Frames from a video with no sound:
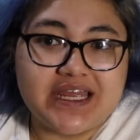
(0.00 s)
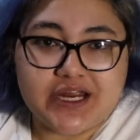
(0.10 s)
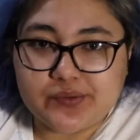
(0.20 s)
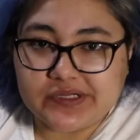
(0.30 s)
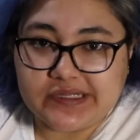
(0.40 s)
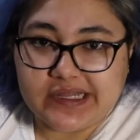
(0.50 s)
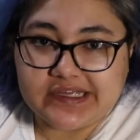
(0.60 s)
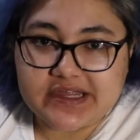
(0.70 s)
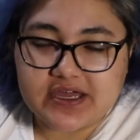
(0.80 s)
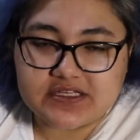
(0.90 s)
and I really like
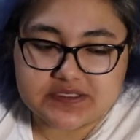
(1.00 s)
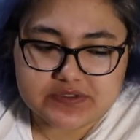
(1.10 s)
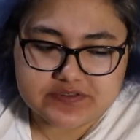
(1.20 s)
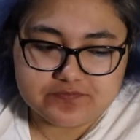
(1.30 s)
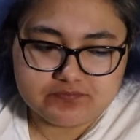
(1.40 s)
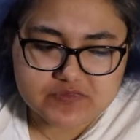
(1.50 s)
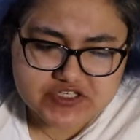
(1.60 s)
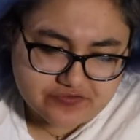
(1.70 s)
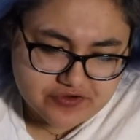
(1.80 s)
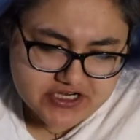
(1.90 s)
that because it was
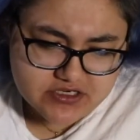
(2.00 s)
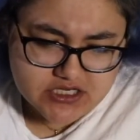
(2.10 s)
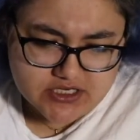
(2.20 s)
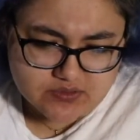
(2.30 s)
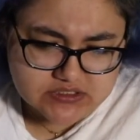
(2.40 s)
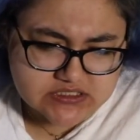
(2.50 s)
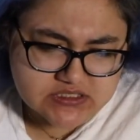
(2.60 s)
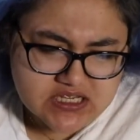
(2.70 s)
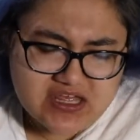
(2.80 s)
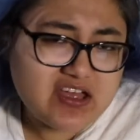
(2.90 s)
different and
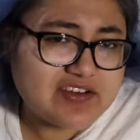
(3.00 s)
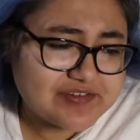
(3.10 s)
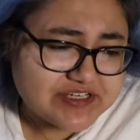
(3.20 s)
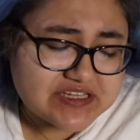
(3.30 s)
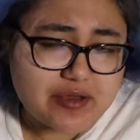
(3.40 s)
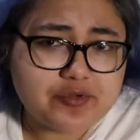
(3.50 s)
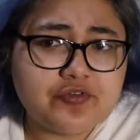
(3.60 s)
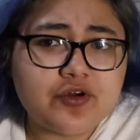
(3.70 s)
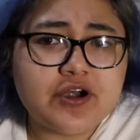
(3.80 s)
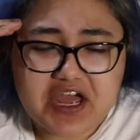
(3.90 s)
I've never seen that
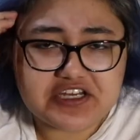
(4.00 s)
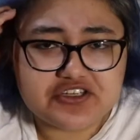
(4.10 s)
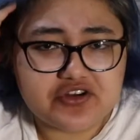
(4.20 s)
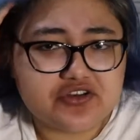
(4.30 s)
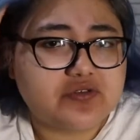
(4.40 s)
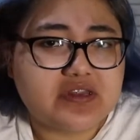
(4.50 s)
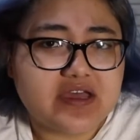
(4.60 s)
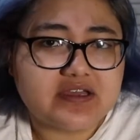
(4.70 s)
before. I just started doing that